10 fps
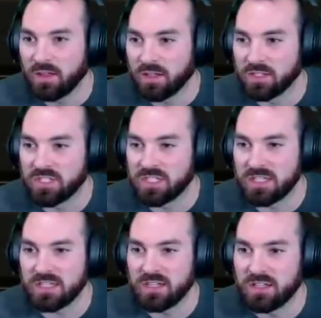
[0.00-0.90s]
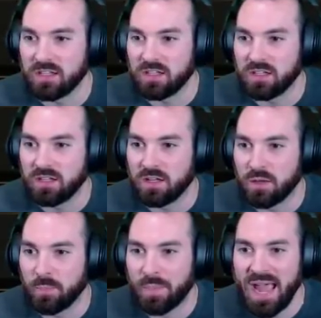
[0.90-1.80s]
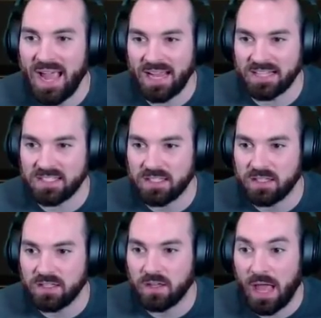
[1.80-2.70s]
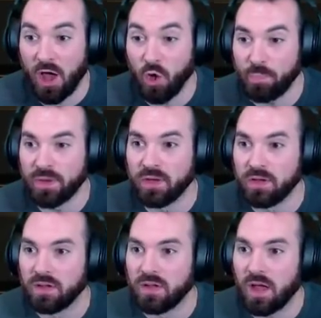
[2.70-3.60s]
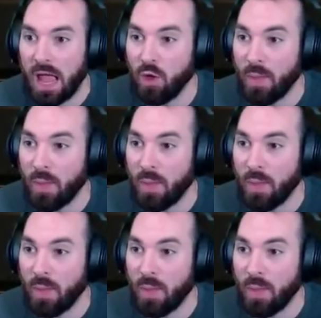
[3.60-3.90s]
Let's see. Uh, oh. Bags. Oh. Help? Help.